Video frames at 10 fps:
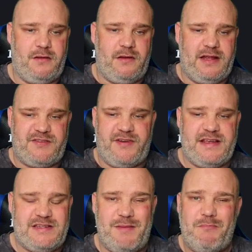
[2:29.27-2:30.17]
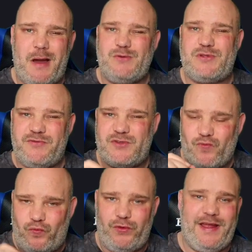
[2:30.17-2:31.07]
Let's face it, most of us
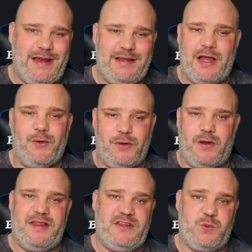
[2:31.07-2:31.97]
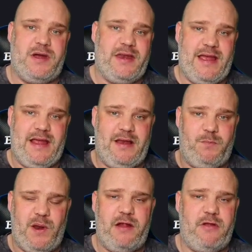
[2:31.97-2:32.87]
really don't like this one, and
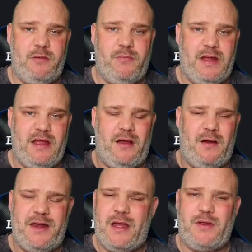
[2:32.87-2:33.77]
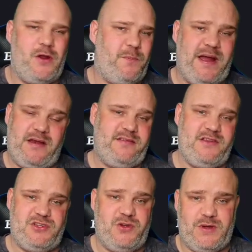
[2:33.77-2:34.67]
Plarium, I know you're not paying
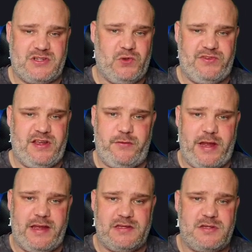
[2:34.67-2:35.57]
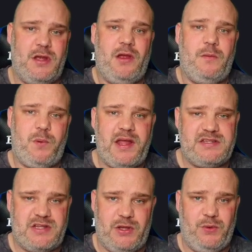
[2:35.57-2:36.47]
attention to us content creators, please
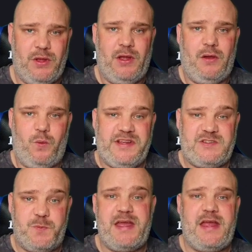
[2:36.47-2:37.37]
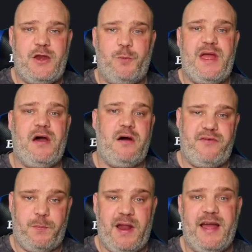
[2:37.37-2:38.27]
do. We're speaking on behalf of
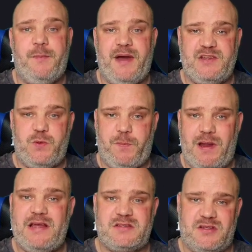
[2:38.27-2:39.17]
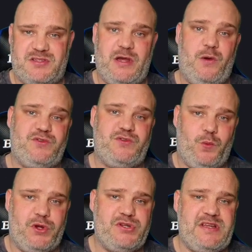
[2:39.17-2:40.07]
the player base. We're players ourselves that
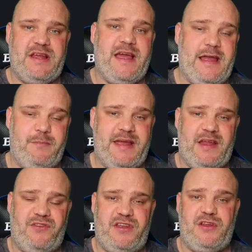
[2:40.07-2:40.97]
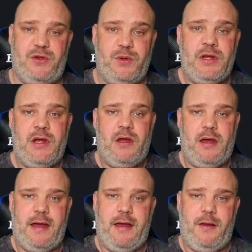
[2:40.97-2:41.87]
want to see the game continue.
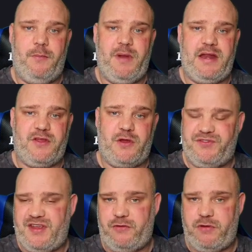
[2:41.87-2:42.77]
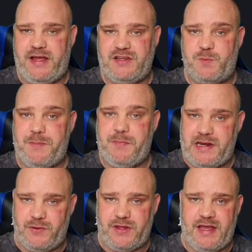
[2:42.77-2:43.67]
Many of the content creators spend money
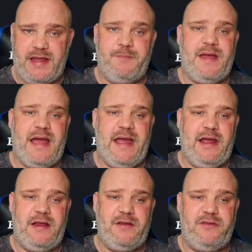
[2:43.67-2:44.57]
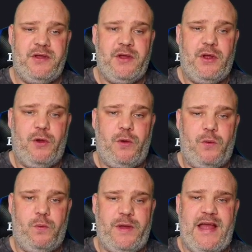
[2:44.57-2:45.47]
on the game, and
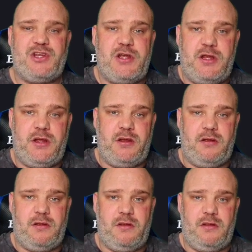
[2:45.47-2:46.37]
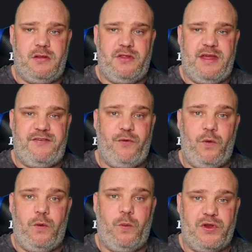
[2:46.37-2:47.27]
we actually
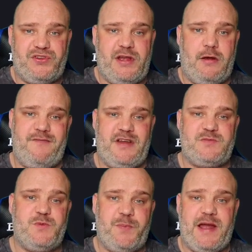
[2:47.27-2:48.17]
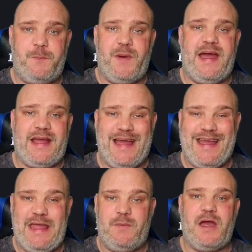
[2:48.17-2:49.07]
therefore want to see our investment paid back and
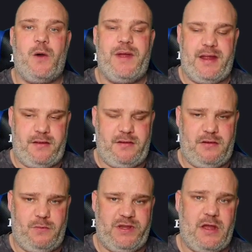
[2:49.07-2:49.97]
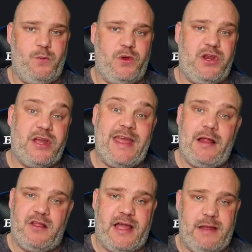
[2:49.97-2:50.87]
keep going. We don't want you to kill
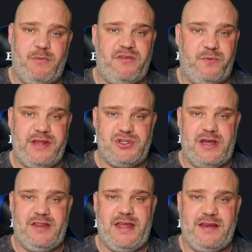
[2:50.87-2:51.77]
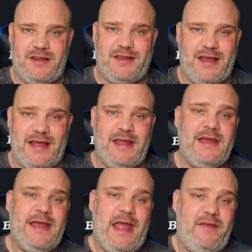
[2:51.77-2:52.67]
the game off, which at the end of the day,
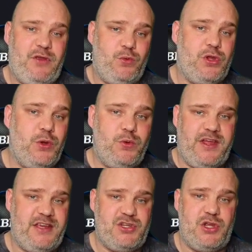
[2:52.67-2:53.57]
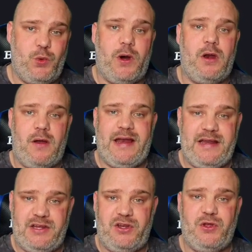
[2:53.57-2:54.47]
if you do this, you are likely
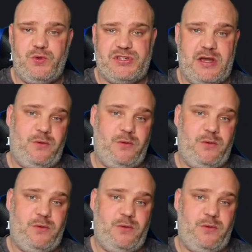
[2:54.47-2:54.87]
to do so.